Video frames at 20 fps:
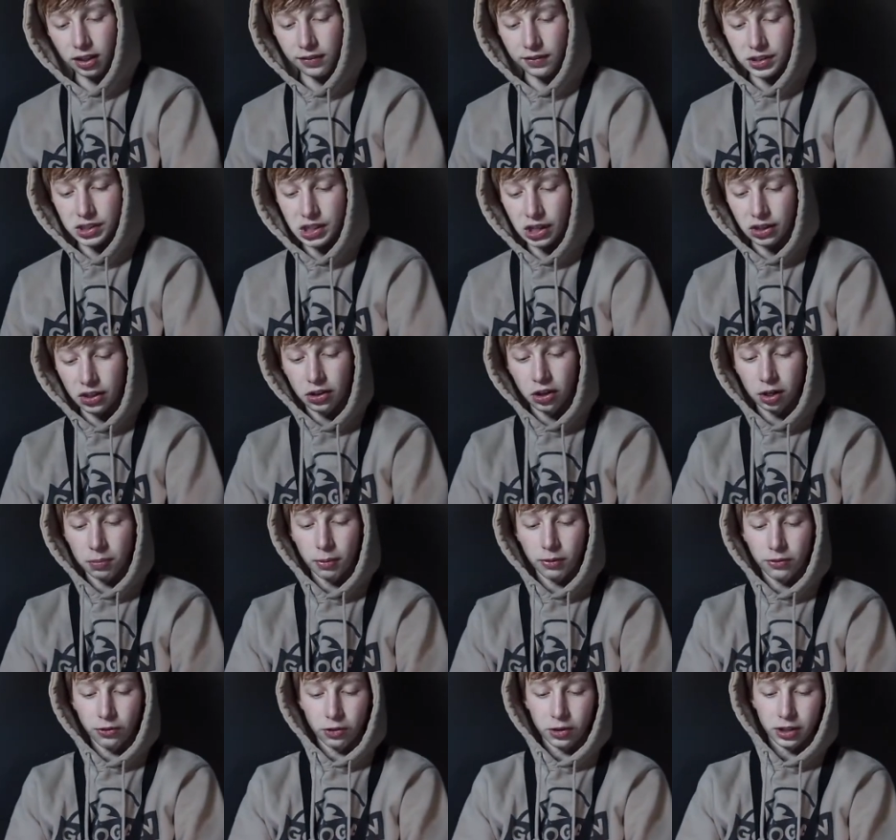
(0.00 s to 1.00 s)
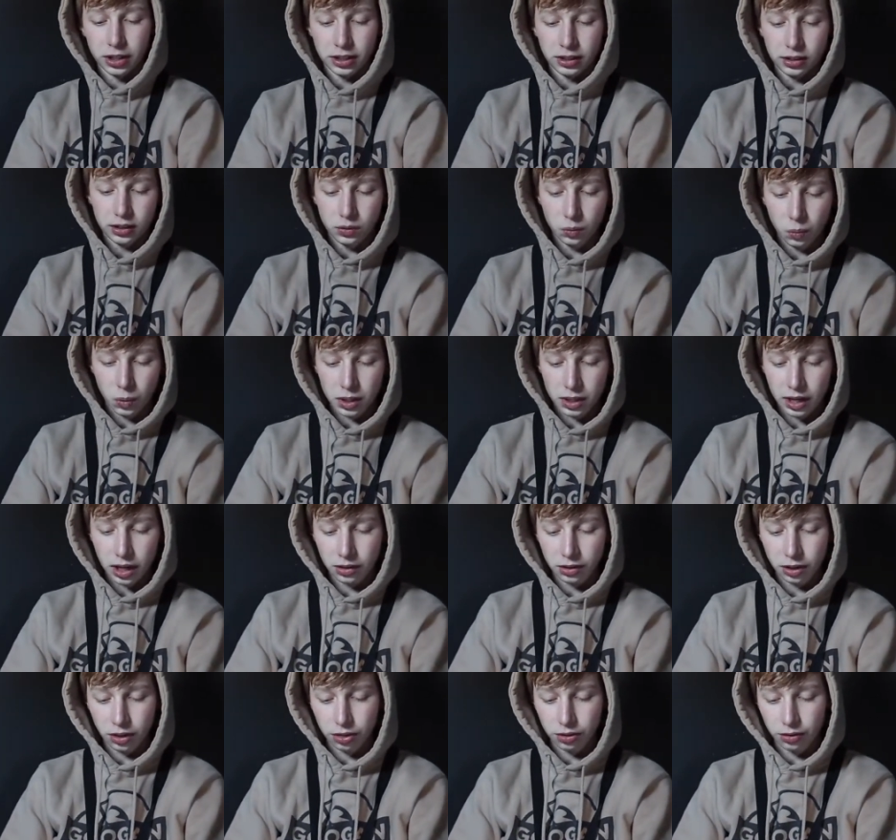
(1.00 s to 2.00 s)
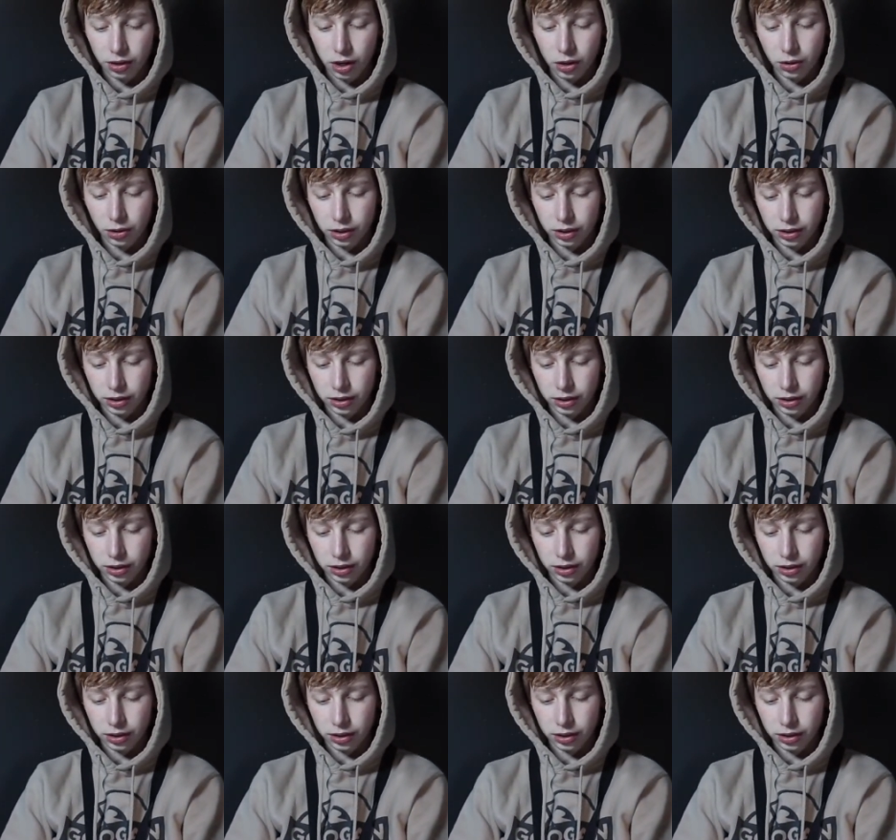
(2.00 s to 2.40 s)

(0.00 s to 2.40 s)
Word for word: even set the hook before he went down the throat.